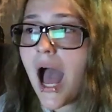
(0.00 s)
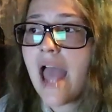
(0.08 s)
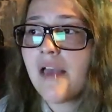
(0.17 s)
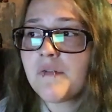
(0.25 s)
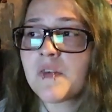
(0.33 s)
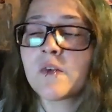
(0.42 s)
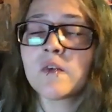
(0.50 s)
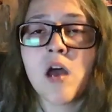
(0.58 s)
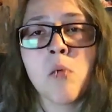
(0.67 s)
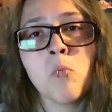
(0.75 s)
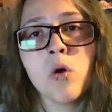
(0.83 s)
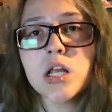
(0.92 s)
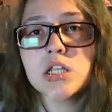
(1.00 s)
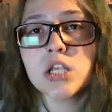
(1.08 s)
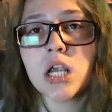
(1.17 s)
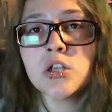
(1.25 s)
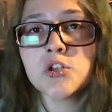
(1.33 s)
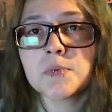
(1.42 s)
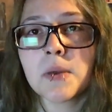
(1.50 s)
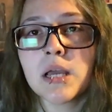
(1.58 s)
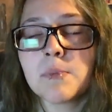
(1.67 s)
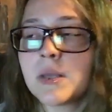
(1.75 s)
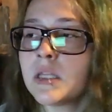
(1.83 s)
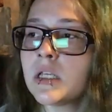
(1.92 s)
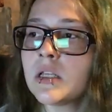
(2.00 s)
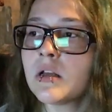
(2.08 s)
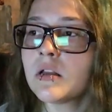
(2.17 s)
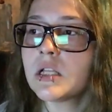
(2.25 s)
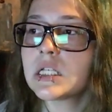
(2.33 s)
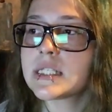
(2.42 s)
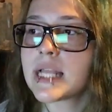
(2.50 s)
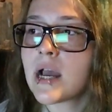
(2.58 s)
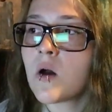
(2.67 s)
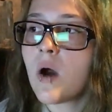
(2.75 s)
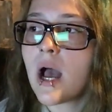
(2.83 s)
I've somewhat changed my opinion on this now.